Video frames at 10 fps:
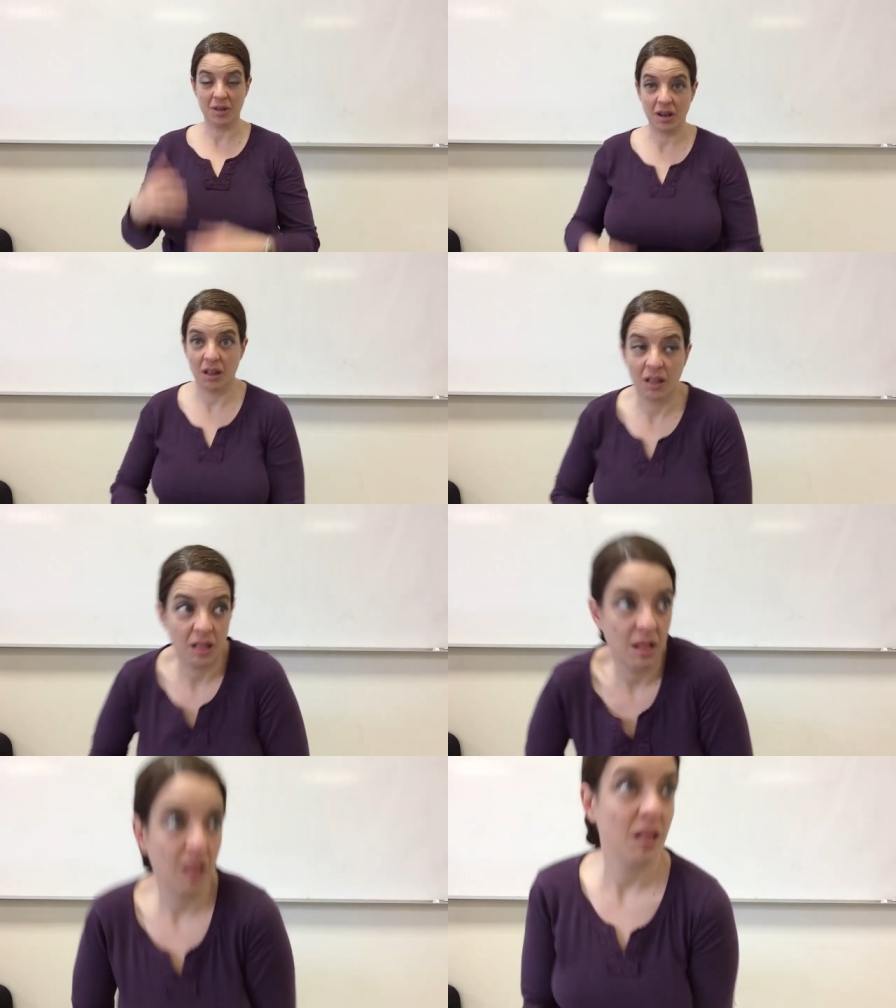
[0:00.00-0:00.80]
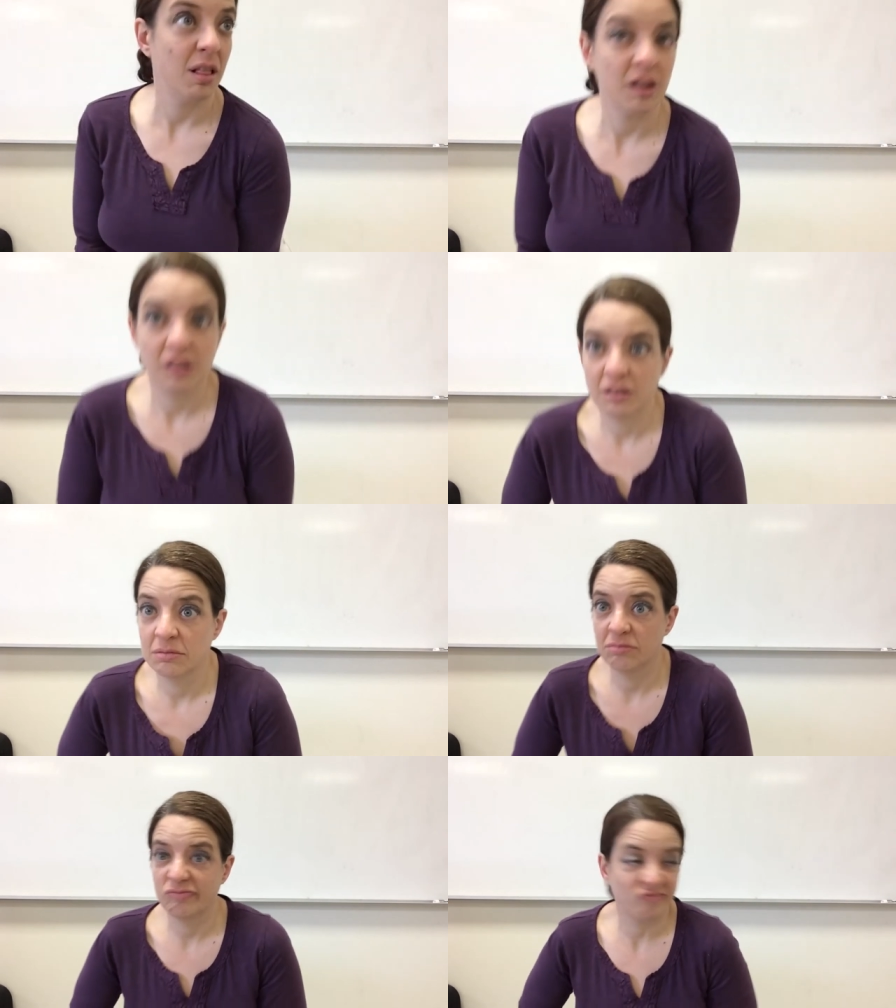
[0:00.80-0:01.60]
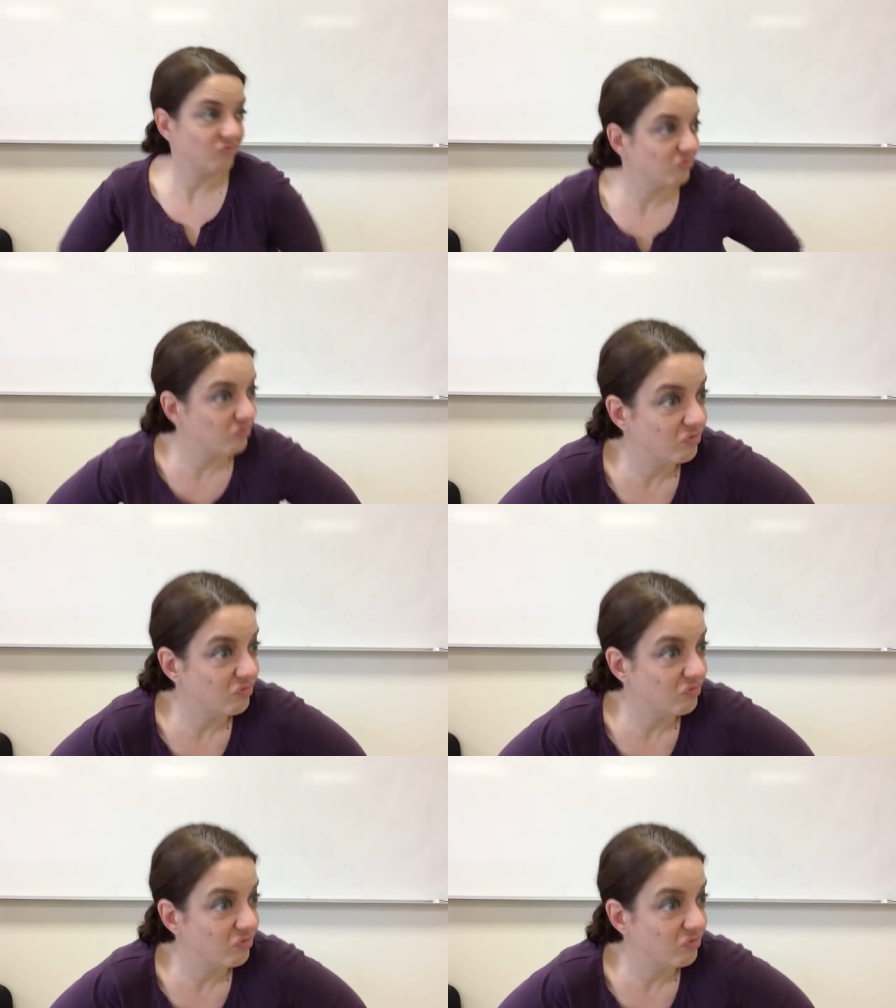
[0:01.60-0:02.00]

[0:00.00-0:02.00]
But when the verb, you're just going to